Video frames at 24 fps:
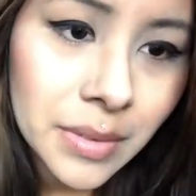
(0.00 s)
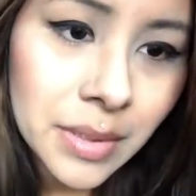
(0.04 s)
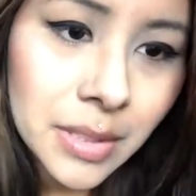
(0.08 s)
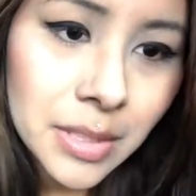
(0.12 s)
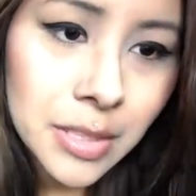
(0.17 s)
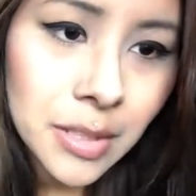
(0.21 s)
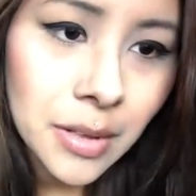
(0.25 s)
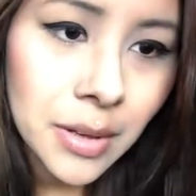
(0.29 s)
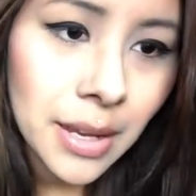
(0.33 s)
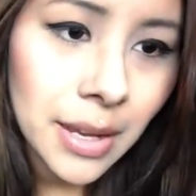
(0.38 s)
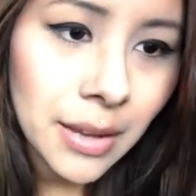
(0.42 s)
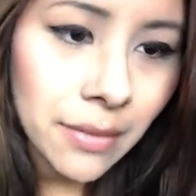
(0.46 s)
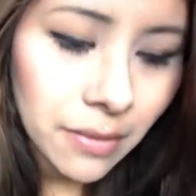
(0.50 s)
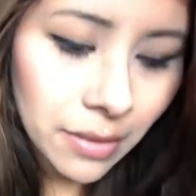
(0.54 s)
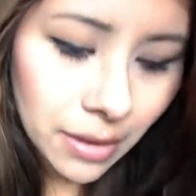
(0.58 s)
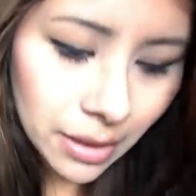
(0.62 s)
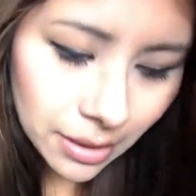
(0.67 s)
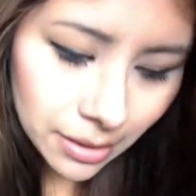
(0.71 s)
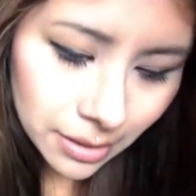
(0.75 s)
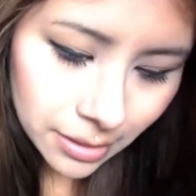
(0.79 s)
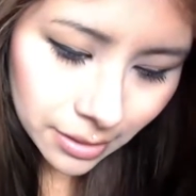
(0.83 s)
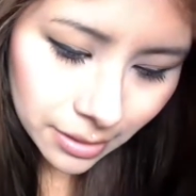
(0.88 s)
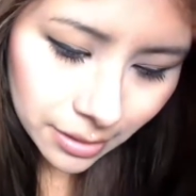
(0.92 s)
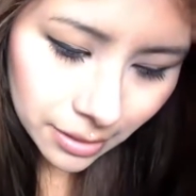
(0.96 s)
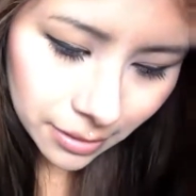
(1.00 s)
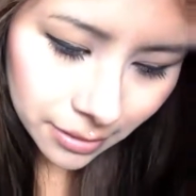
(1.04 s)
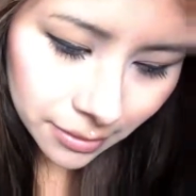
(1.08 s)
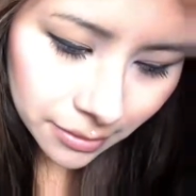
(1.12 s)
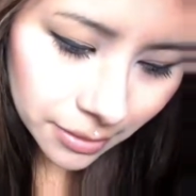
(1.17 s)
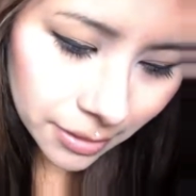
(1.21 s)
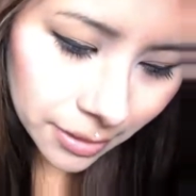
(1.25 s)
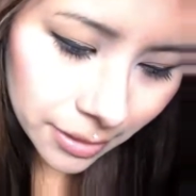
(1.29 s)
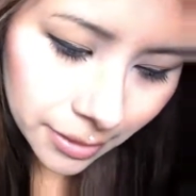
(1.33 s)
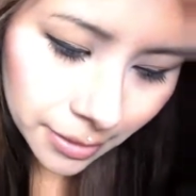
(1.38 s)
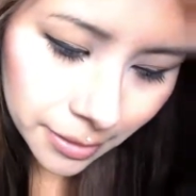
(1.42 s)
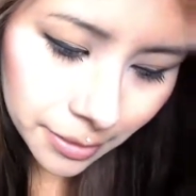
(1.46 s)
So I have that in
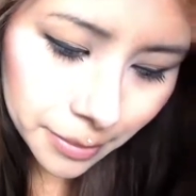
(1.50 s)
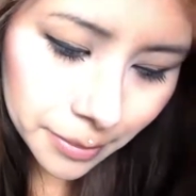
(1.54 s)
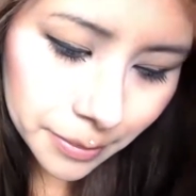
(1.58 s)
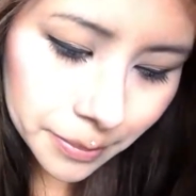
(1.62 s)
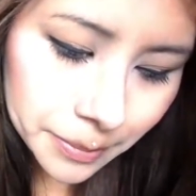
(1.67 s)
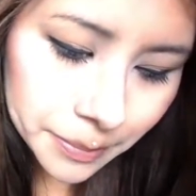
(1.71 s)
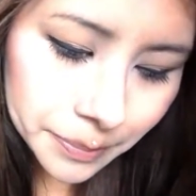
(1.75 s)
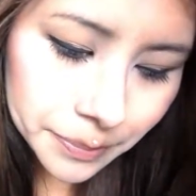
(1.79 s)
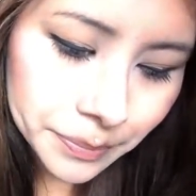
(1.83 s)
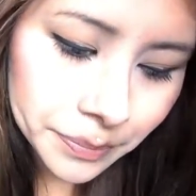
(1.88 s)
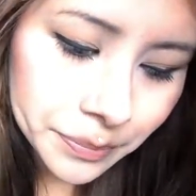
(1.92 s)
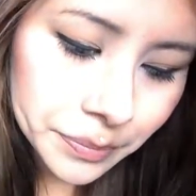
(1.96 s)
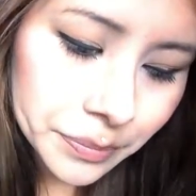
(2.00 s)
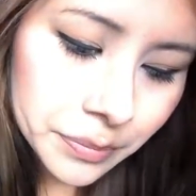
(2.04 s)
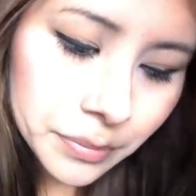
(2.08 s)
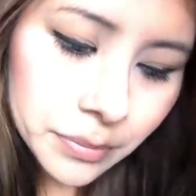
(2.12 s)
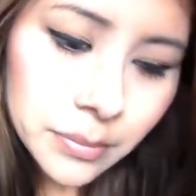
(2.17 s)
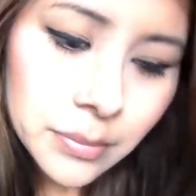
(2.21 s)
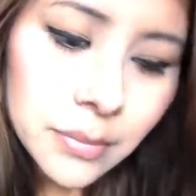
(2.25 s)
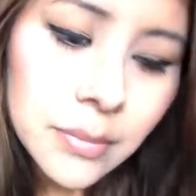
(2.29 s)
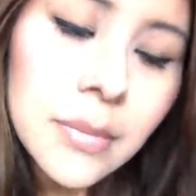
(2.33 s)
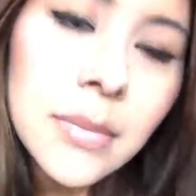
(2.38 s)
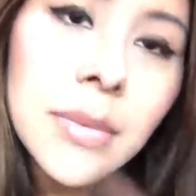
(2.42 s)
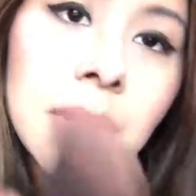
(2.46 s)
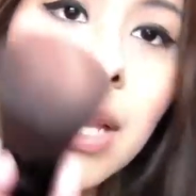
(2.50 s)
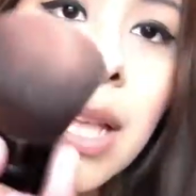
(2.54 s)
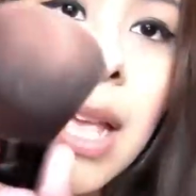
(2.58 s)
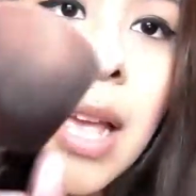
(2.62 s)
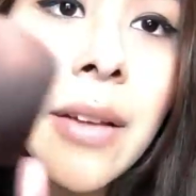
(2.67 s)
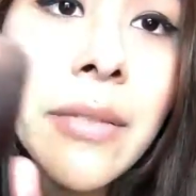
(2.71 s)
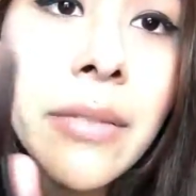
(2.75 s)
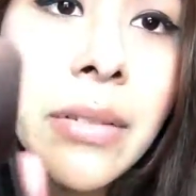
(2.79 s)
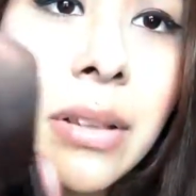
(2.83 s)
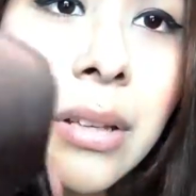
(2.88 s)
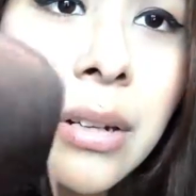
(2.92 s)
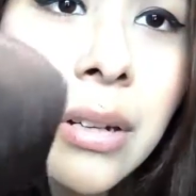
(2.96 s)
there. Um, I
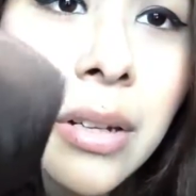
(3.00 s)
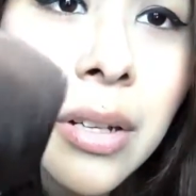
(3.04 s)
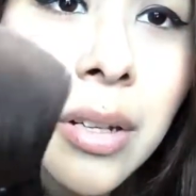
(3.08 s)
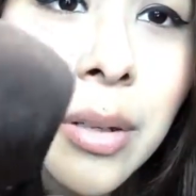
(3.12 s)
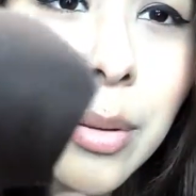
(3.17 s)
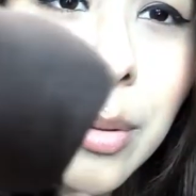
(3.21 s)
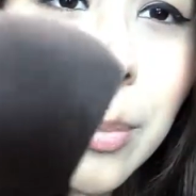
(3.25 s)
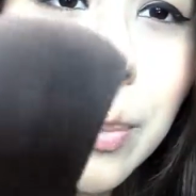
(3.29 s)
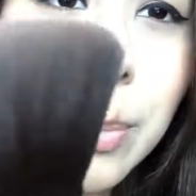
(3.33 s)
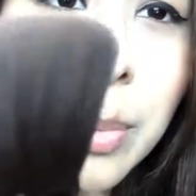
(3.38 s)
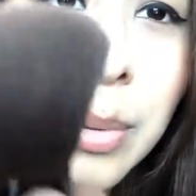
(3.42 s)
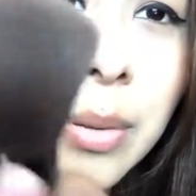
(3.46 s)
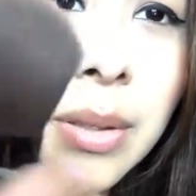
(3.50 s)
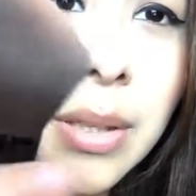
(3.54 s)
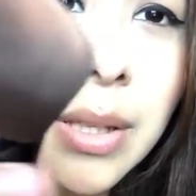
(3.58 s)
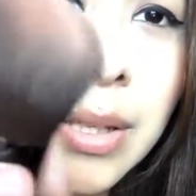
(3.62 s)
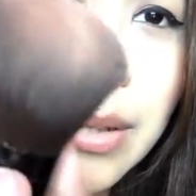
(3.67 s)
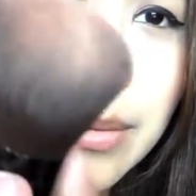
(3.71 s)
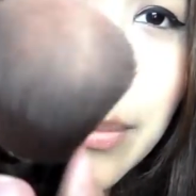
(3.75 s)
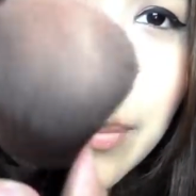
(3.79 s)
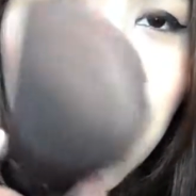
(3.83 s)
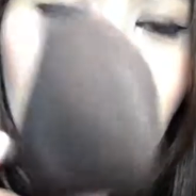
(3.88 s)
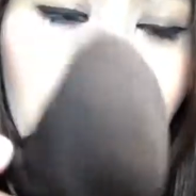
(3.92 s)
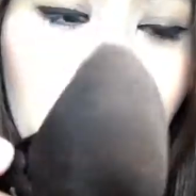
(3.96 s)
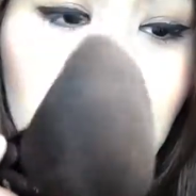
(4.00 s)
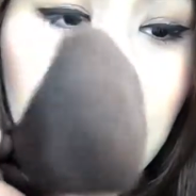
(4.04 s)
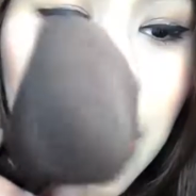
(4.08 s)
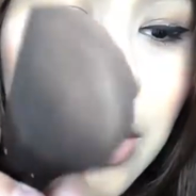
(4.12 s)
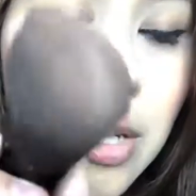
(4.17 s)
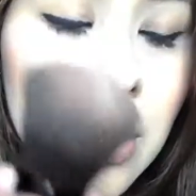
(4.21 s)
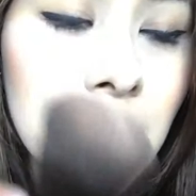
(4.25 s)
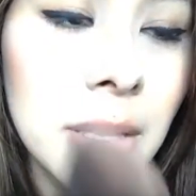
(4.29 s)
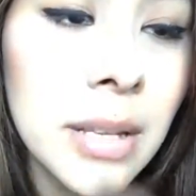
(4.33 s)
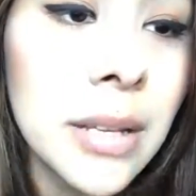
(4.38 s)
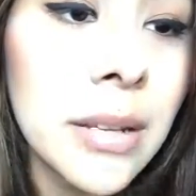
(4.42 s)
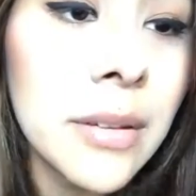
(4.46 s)
have a little kabuki
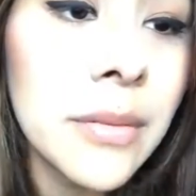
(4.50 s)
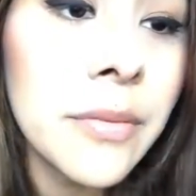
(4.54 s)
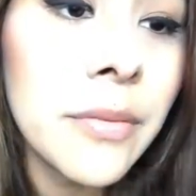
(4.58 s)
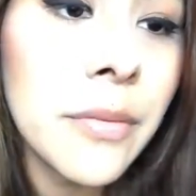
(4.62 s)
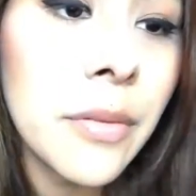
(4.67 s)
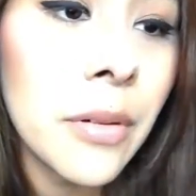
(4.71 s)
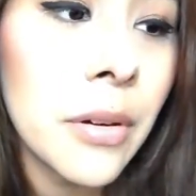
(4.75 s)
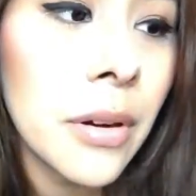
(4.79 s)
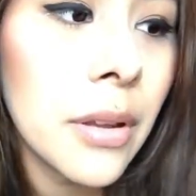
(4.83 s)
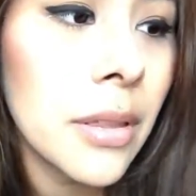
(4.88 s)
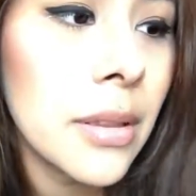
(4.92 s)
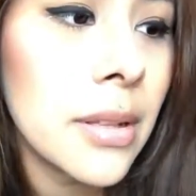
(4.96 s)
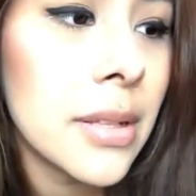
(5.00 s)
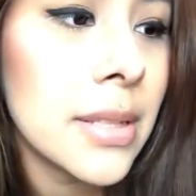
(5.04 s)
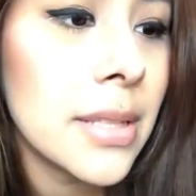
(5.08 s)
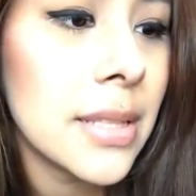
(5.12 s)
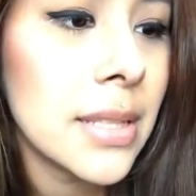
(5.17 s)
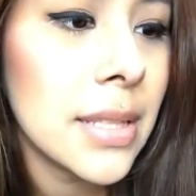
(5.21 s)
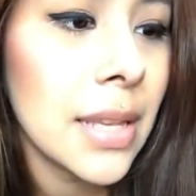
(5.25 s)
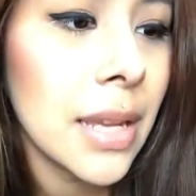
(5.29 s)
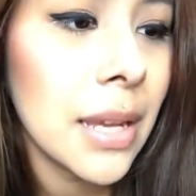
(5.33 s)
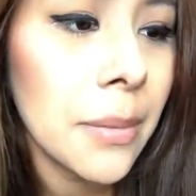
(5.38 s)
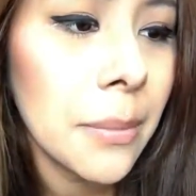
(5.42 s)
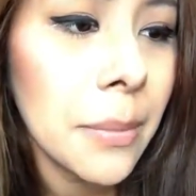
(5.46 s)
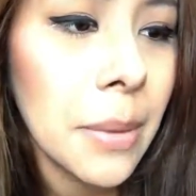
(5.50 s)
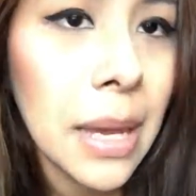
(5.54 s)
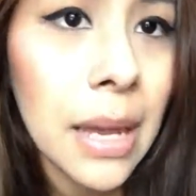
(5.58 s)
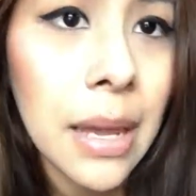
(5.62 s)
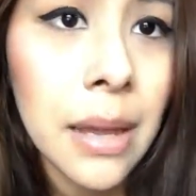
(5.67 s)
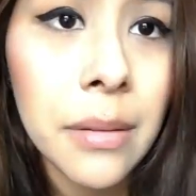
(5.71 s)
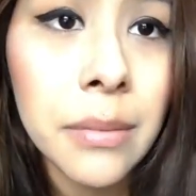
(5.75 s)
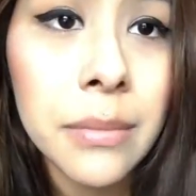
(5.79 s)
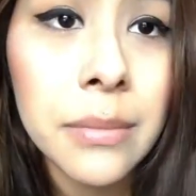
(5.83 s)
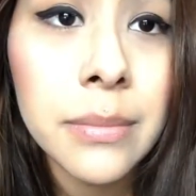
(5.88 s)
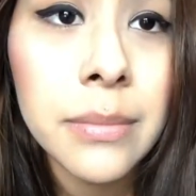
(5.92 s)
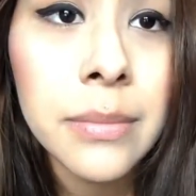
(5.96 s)
brush thing for the stay
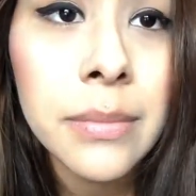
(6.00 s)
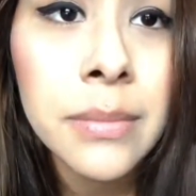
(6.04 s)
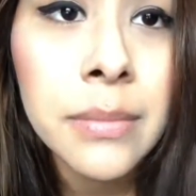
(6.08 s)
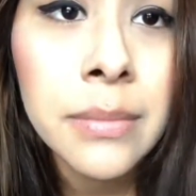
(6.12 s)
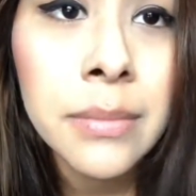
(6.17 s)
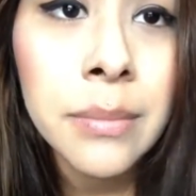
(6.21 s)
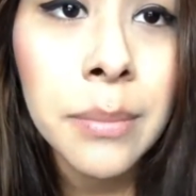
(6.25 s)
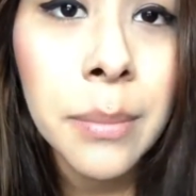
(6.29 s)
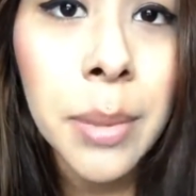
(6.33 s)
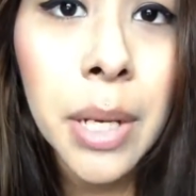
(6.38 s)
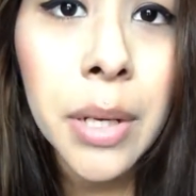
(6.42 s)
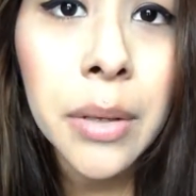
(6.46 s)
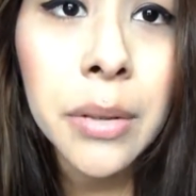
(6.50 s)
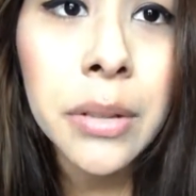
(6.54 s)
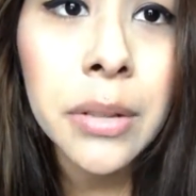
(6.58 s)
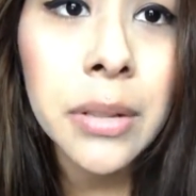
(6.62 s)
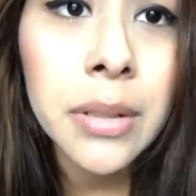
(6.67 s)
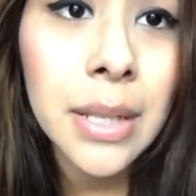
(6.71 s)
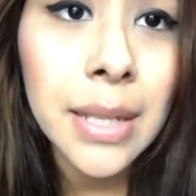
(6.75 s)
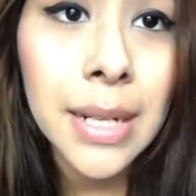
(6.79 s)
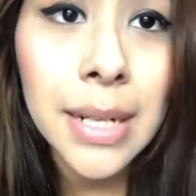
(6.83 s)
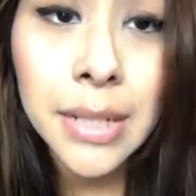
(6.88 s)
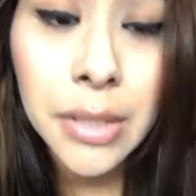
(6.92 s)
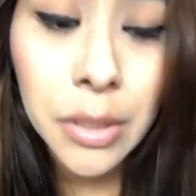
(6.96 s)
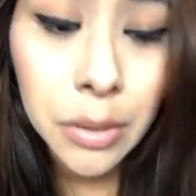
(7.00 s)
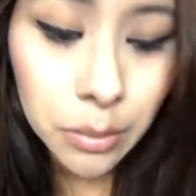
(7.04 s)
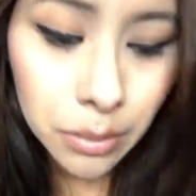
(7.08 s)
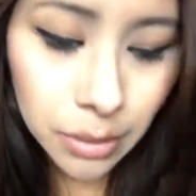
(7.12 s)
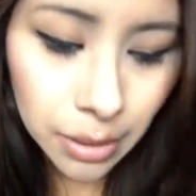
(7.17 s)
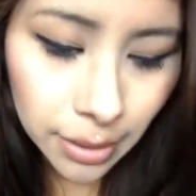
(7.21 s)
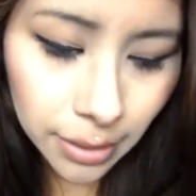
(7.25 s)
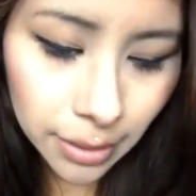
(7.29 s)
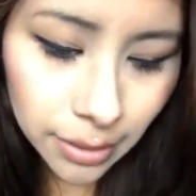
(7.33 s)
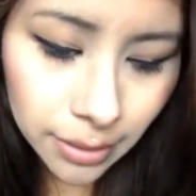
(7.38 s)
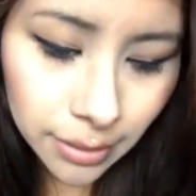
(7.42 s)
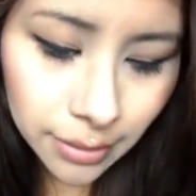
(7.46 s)
matte powder that I don't
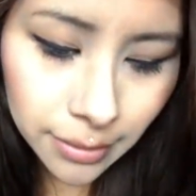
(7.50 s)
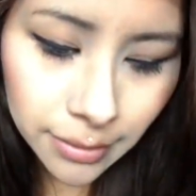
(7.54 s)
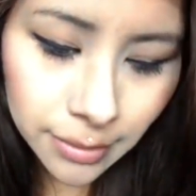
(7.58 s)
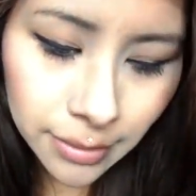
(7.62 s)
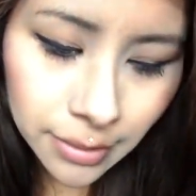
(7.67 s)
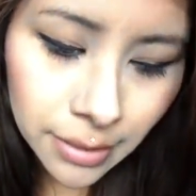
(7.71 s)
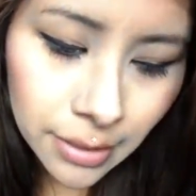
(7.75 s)
like.